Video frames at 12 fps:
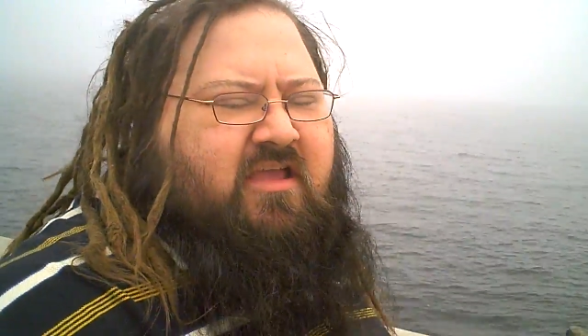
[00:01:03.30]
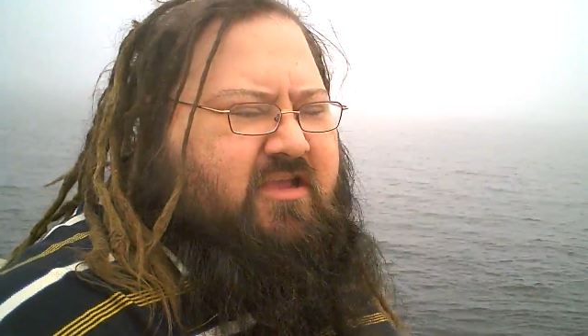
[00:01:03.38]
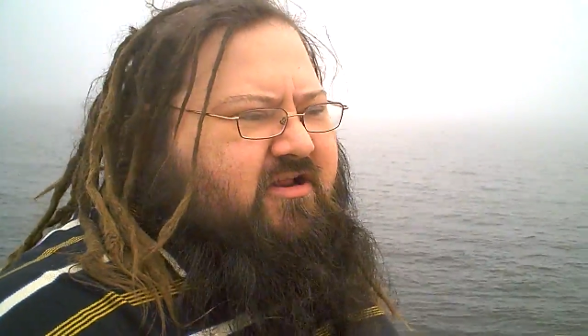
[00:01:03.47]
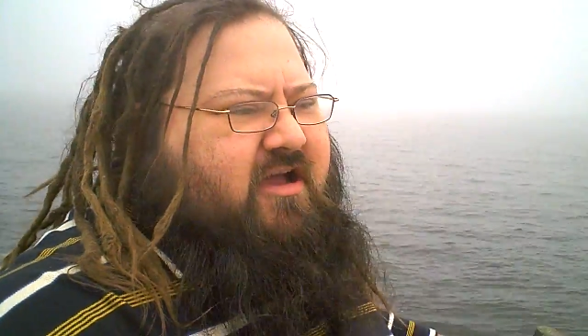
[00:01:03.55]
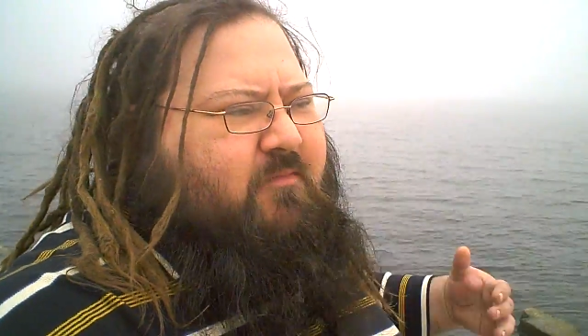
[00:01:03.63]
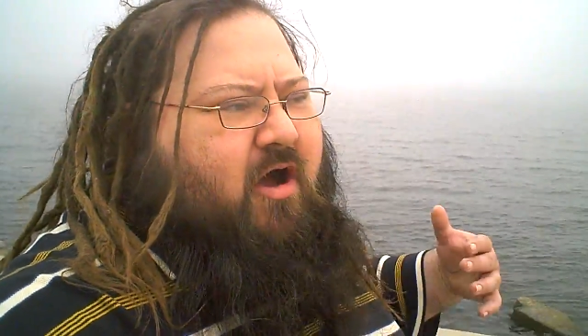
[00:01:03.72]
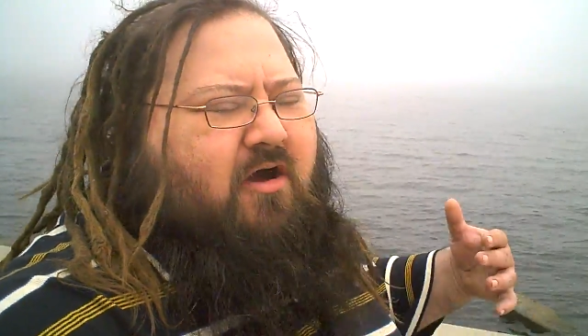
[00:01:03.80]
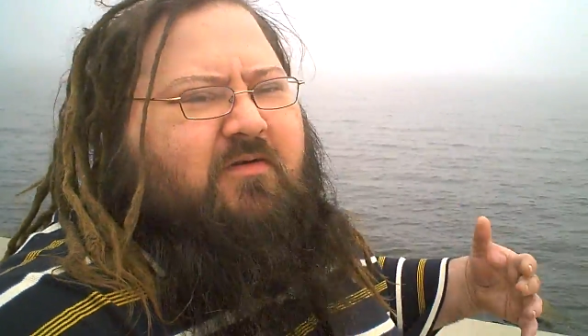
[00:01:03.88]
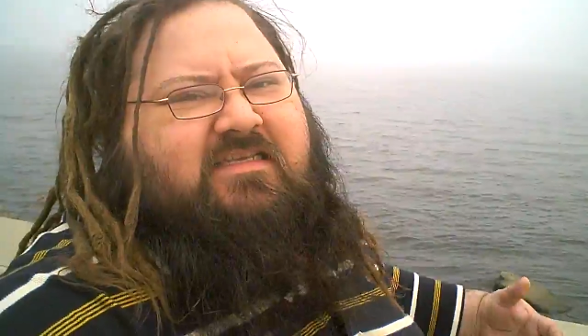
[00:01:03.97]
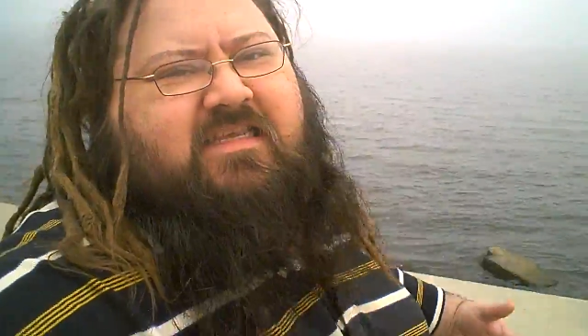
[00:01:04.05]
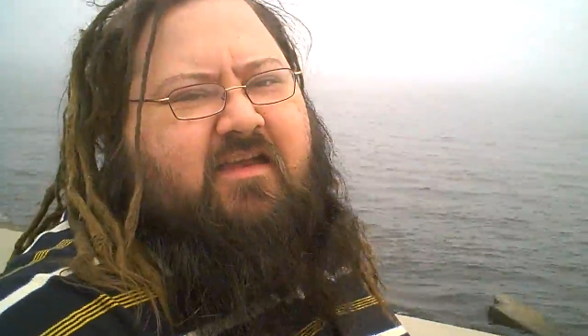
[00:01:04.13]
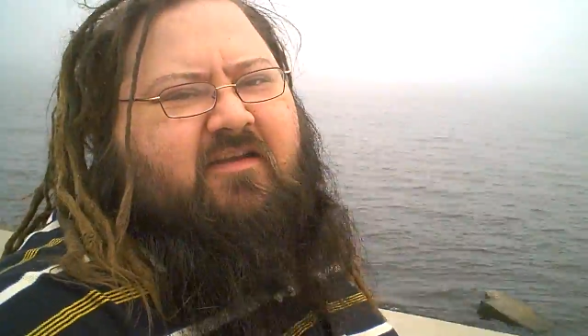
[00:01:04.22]
You know I'm
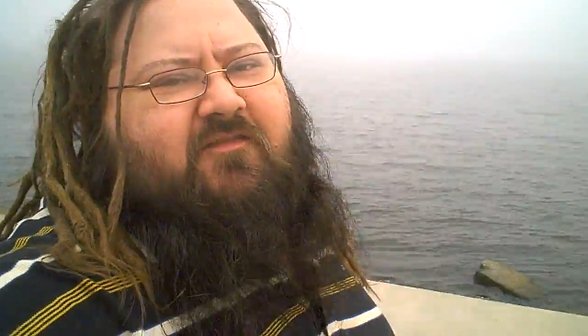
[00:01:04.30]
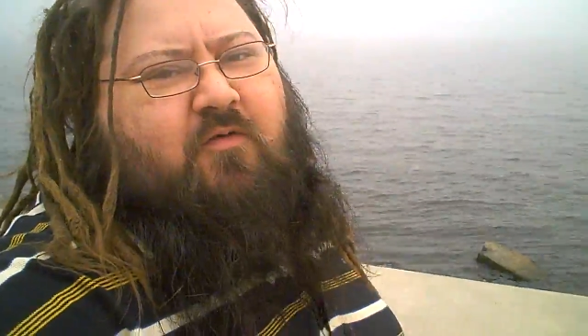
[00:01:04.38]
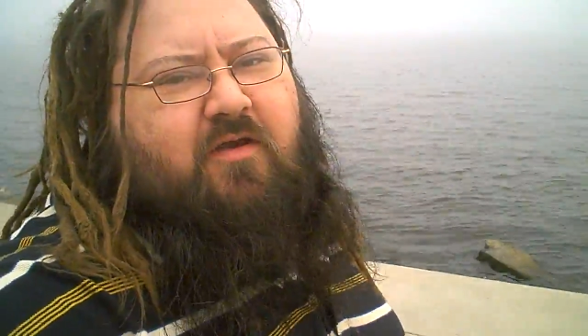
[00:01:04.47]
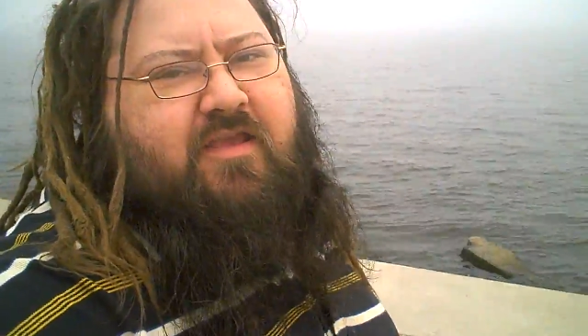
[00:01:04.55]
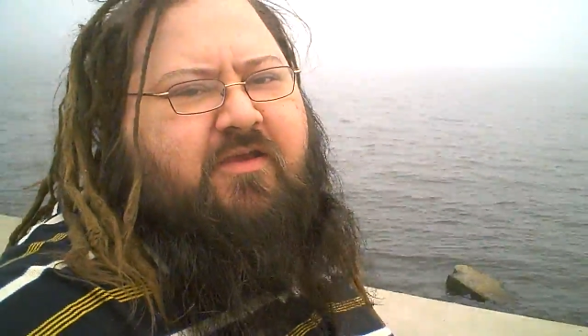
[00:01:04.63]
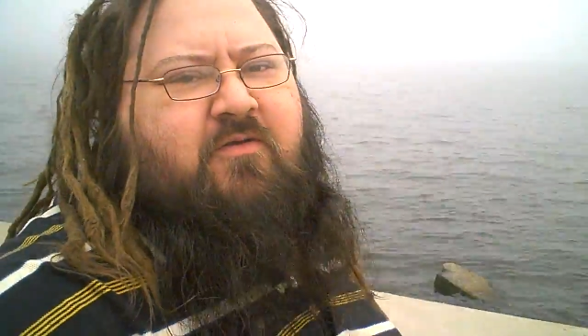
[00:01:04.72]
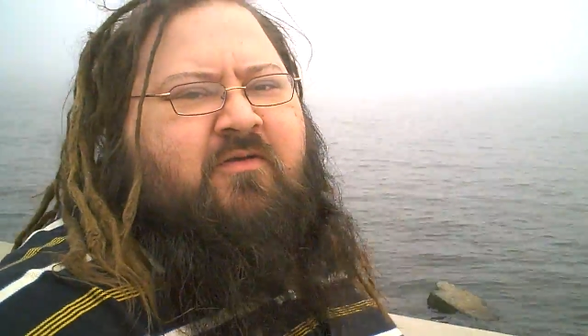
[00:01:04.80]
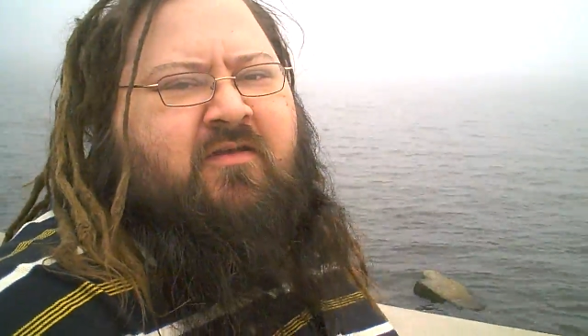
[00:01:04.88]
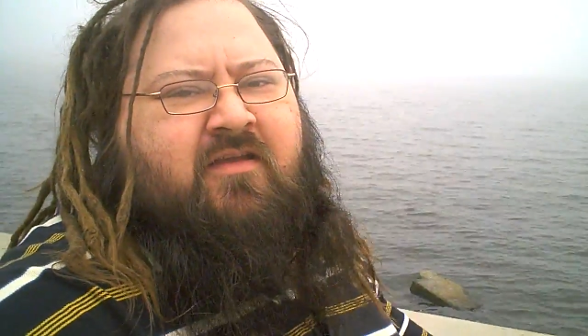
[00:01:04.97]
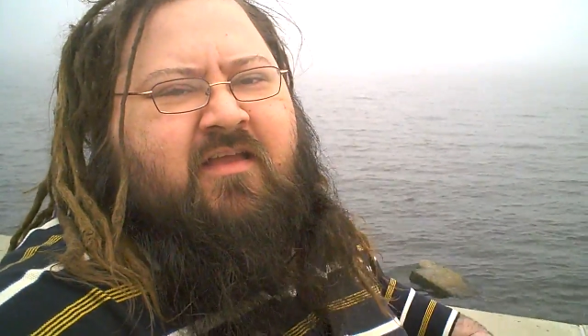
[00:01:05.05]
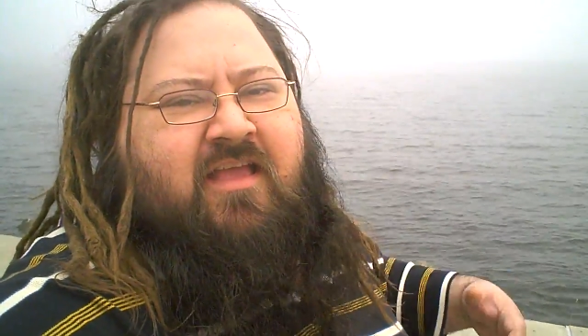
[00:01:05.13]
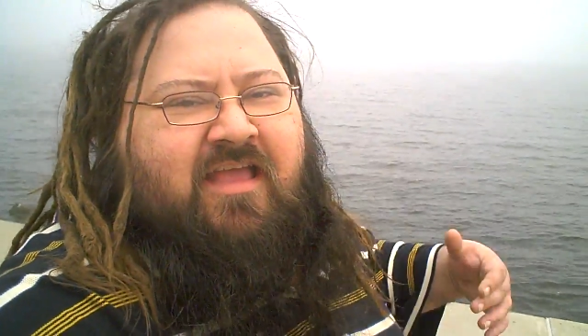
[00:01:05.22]
always here for you.
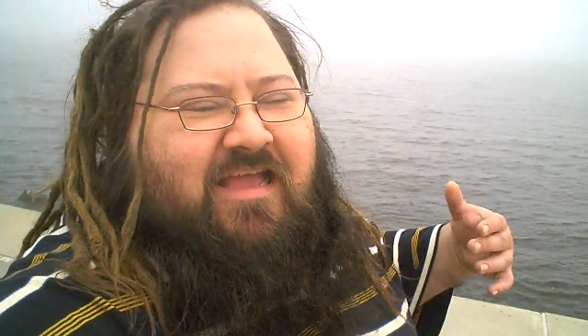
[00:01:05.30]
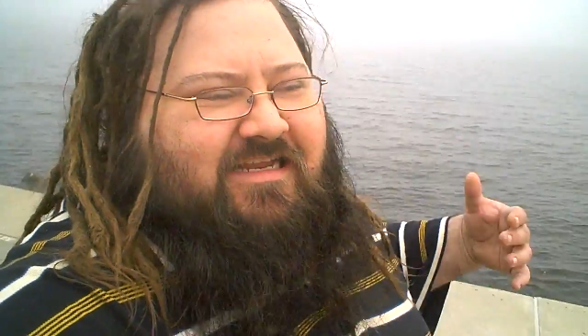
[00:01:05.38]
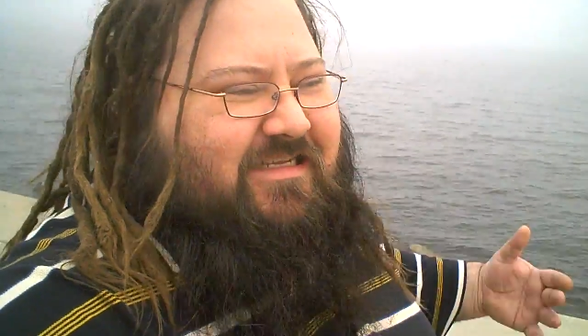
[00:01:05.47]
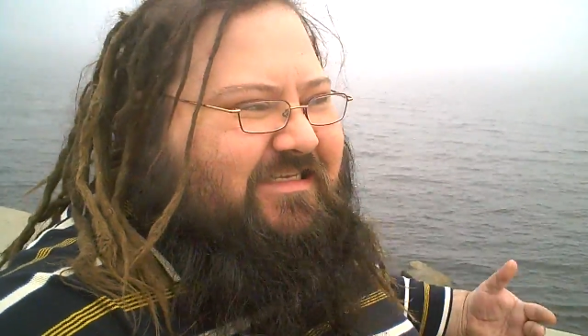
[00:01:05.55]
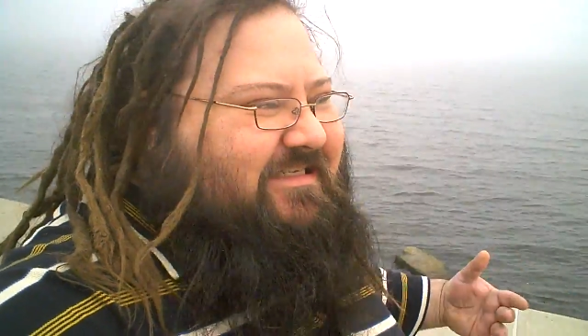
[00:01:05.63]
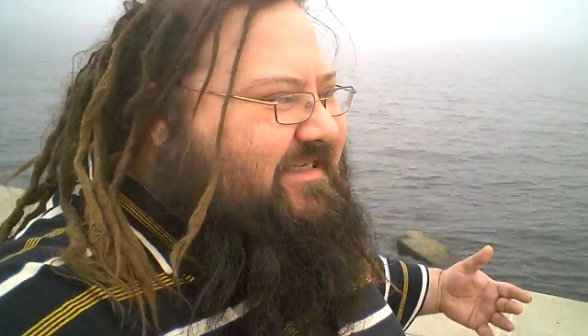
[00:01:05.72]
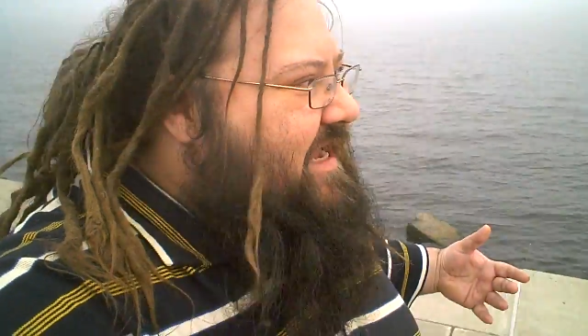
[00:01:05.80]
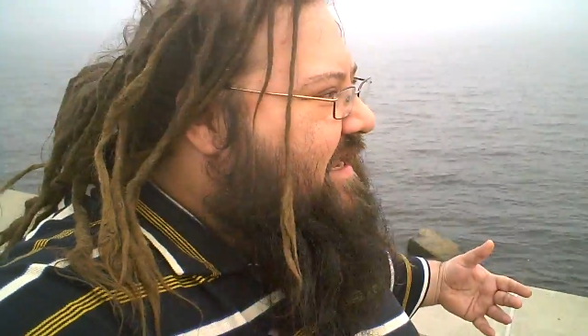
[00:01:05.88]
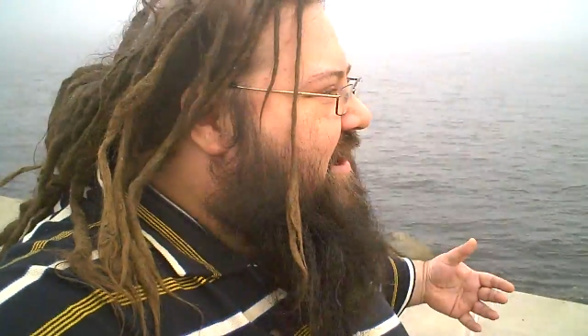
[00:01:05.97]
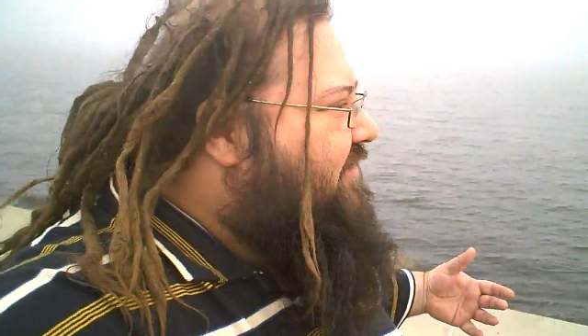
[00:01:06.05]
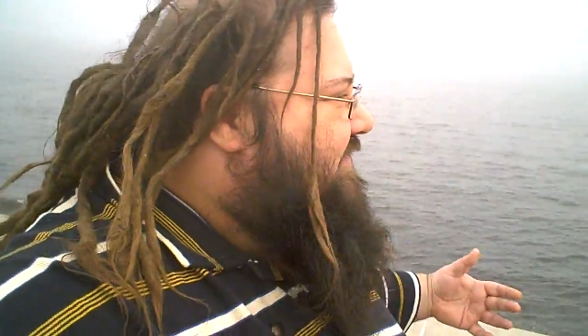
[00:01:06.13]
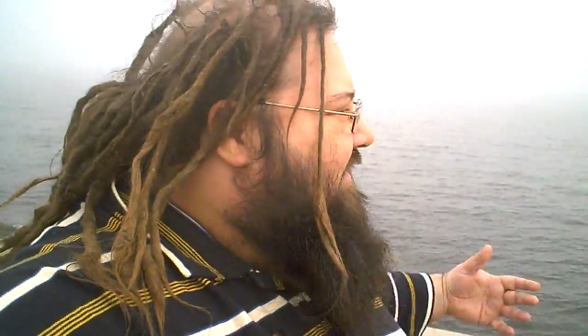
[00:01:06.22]
And just check out